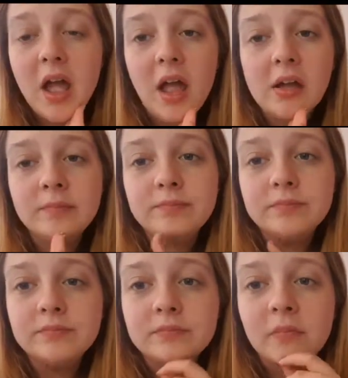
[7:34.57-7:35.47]

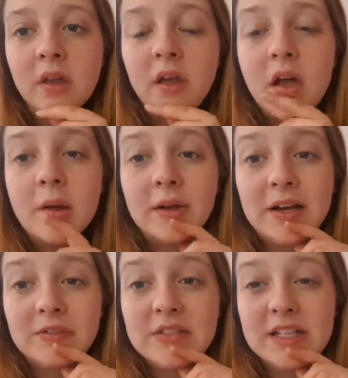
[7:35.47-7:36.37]
I'm
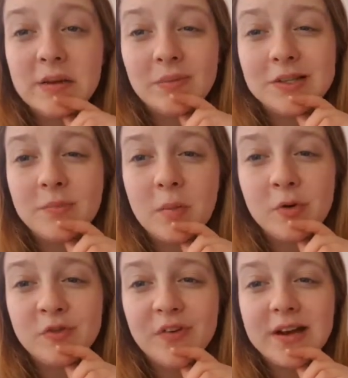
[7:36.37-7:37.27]
going out for dinner with my
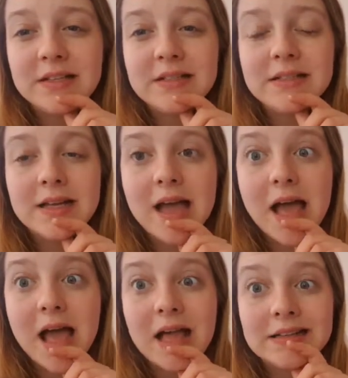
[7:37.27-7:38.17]
boyfriend,
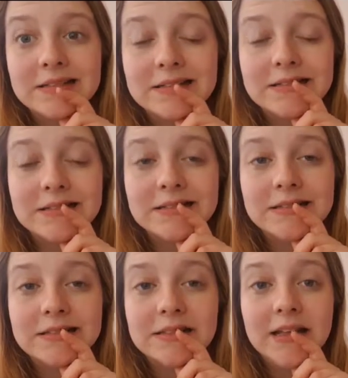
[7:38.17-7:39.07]

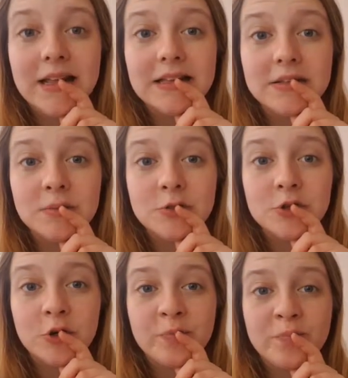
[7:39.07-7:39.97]
and yeah, so I'm not
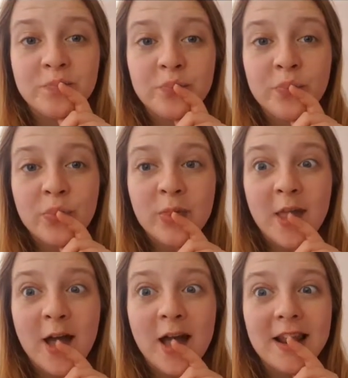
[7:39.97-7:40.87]
sure.
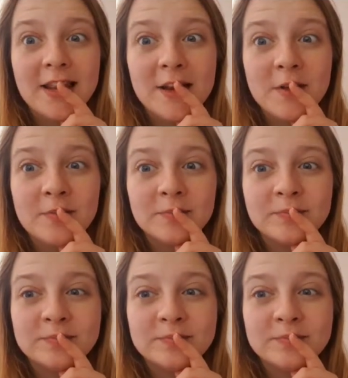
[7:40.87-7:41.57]
I'll let you know.